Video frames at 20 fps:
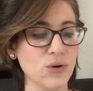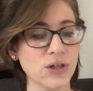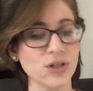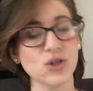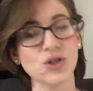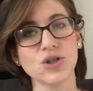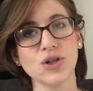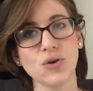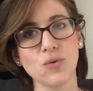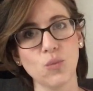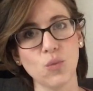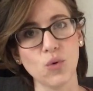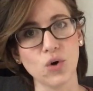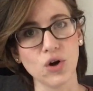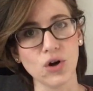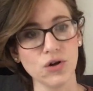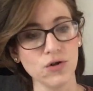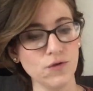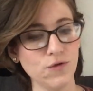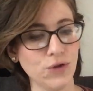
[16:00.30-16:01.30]
Christian
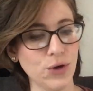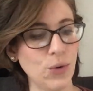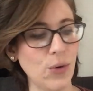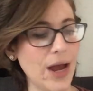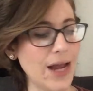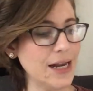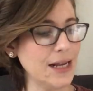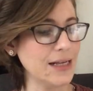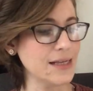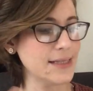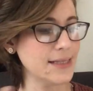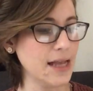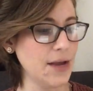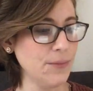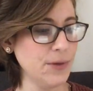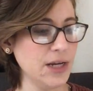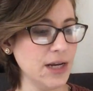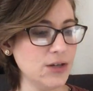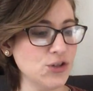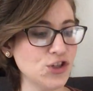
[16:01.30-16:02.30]
worldview. An
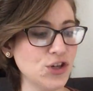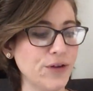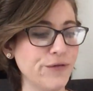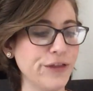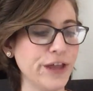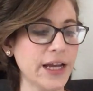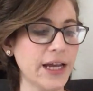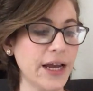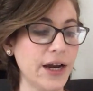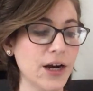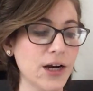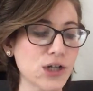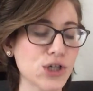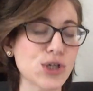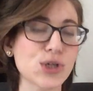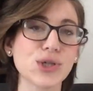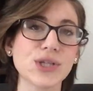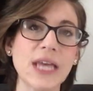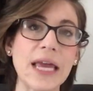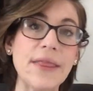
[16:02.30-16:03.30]
examination of the
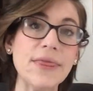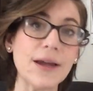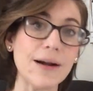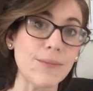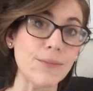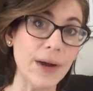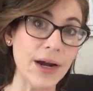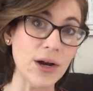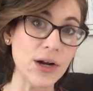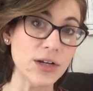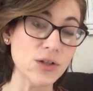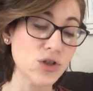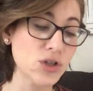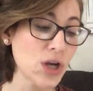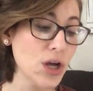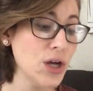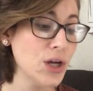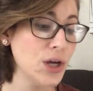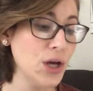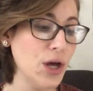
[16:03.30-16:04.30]
characters and their marriage
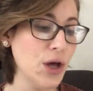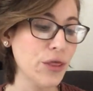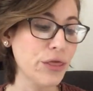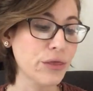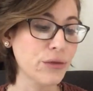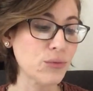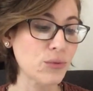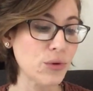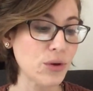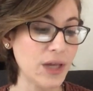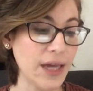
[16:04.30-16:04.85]
through,